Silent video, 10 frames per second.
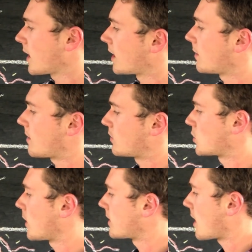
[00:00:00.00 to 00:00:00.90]
And then in
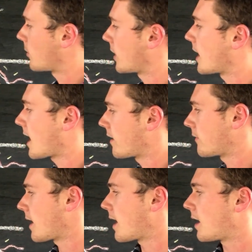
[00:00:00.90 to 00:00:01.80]
between that, we're gonna have
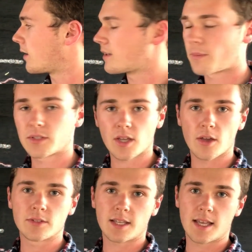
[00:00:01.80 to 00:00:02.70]
our
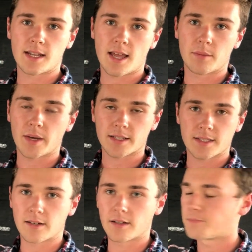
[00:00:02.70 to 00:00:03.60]
nematodes and our
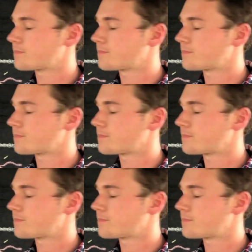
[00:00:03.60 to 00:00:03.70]
bacteria.